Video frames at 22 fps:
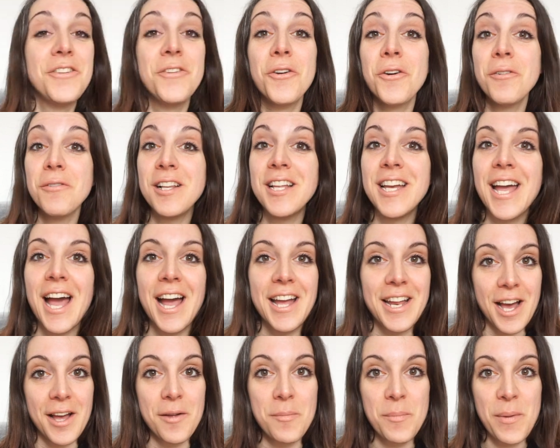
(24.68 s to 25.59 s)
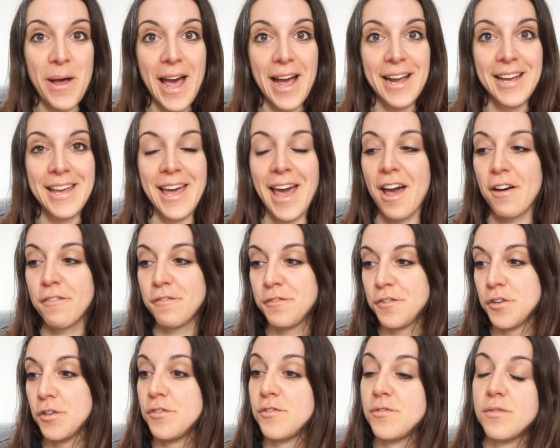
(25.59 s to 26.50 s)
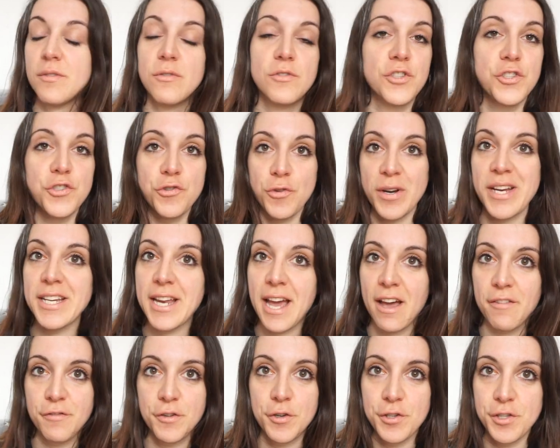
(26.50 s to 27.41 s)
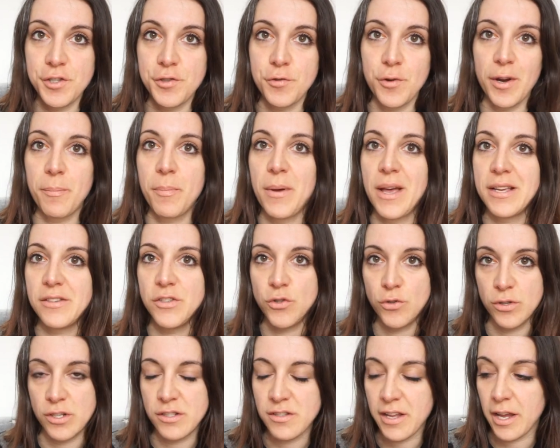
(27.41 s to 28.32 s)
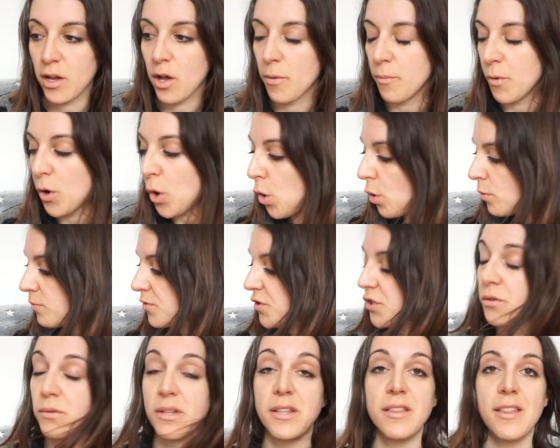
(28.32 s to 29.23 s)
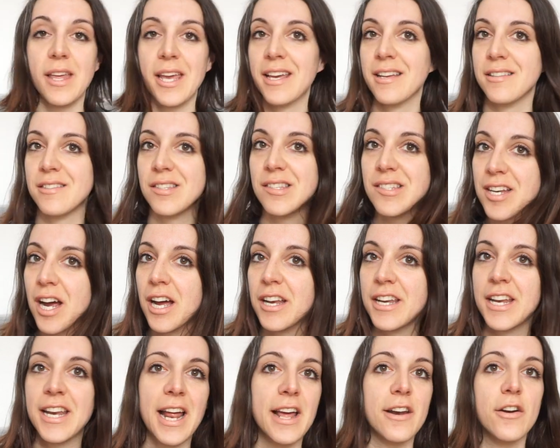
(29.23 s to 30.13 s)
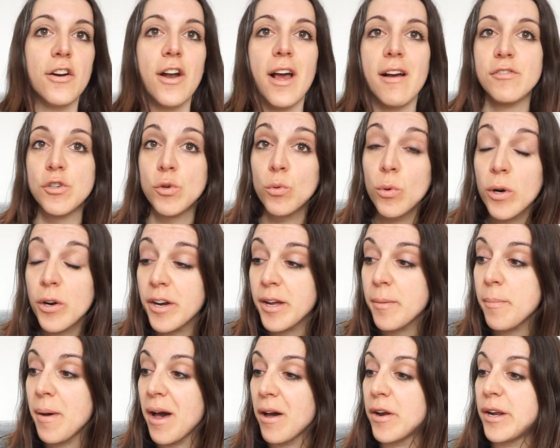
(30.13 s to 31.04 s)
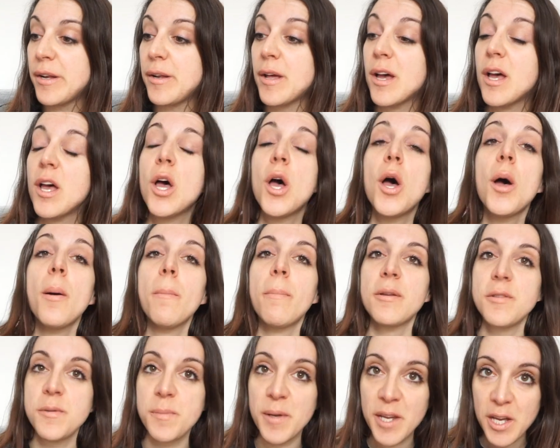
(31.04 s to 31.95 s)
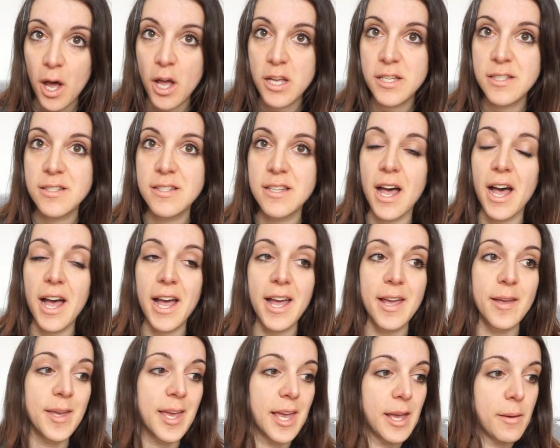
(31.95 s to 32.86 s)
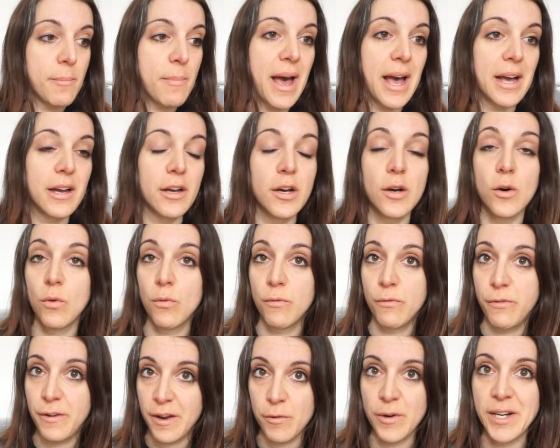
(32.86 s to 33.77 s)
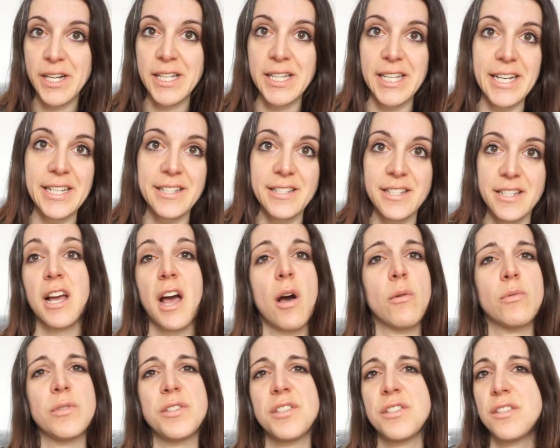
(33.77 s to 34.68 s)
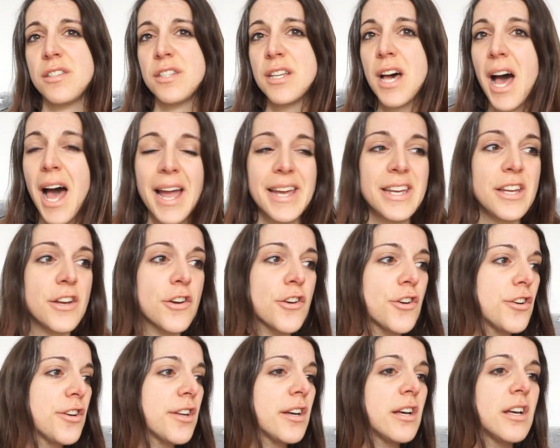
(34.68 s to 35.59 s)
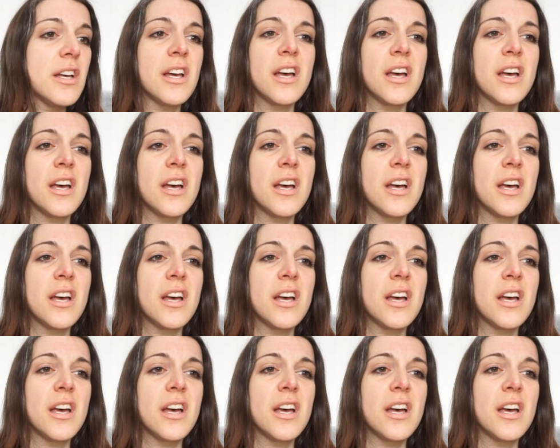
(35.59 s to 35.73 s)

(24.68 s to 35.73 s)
Normally I unpack straight after the trip as soon as I come home so the thing gets done and I don't have to worry about it. But it's because I came back very late, I was tired,